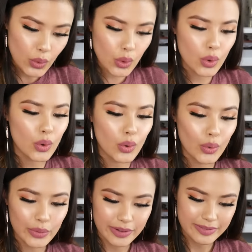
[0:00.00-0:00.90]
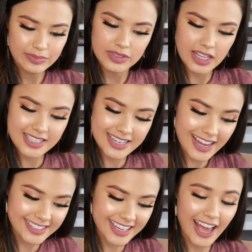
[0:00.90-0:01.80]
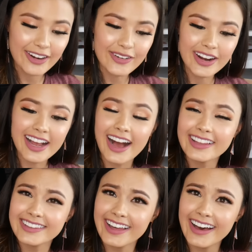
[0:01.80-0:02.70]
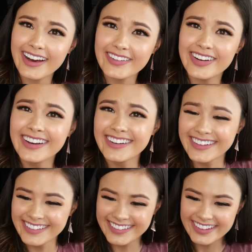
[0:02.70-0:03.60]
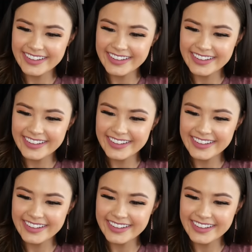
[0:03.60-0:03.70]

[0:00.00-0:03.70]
Ooh, this next category I love.